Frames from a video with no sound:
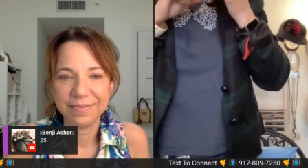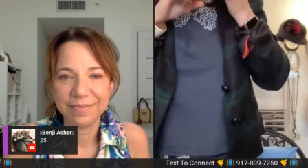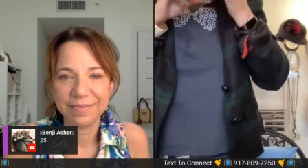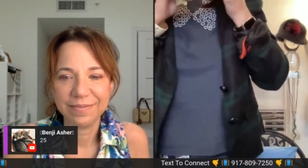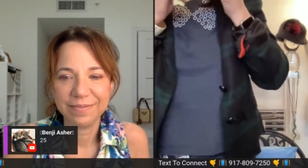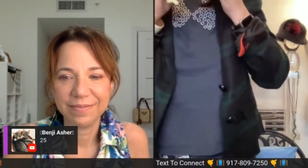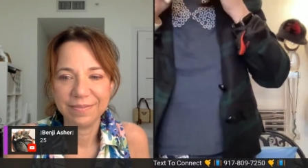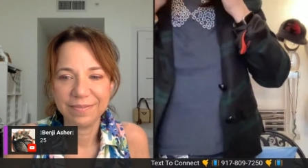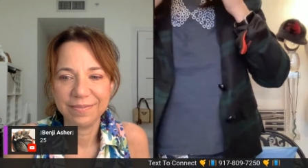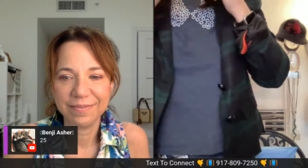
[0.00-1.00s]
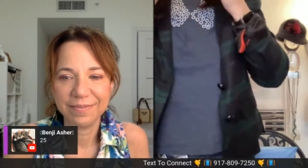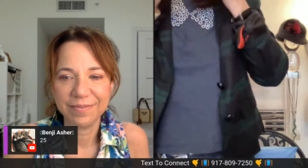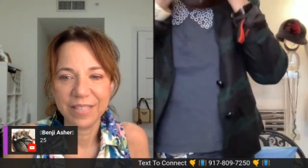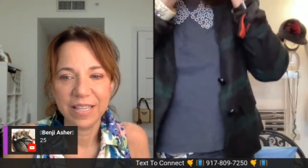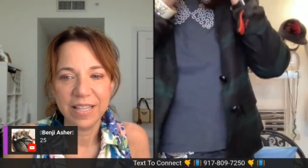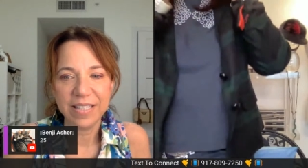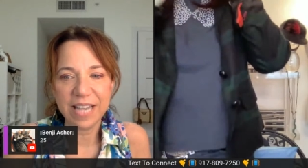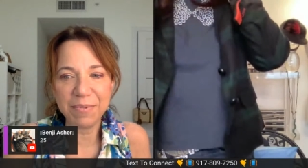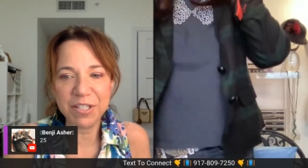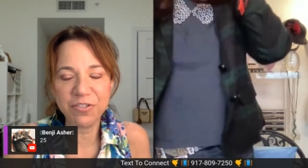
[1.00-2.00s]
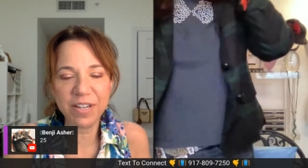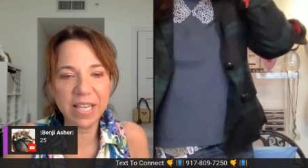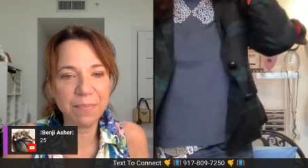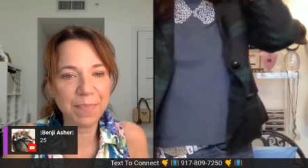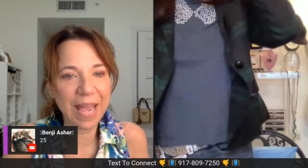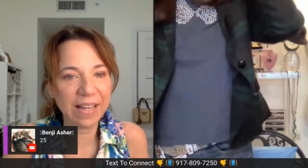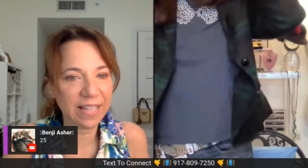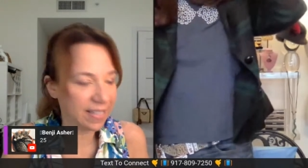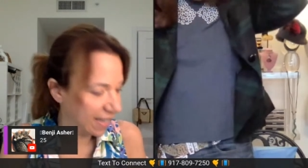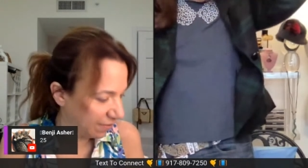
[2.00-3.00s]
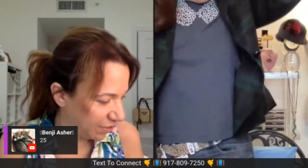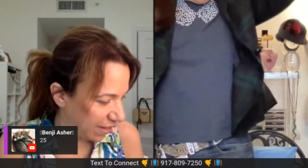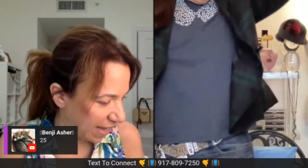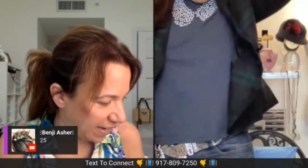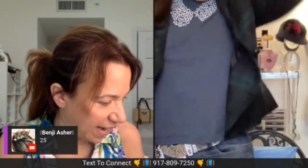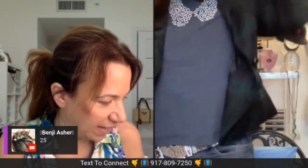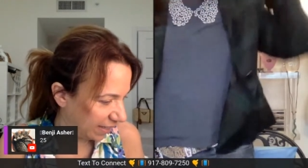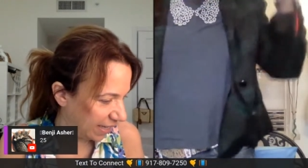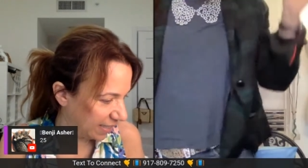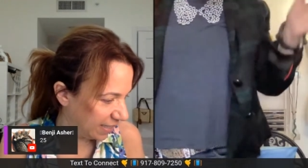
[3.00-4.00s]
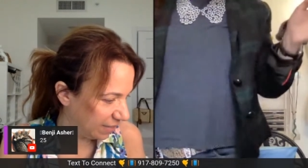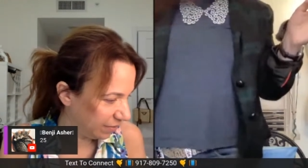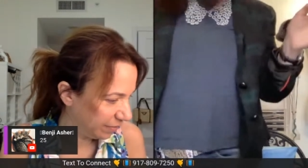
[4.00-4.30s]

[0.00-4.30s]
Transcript: Yep, yep, yep. Debbie's drinking Bailey's after that necklace.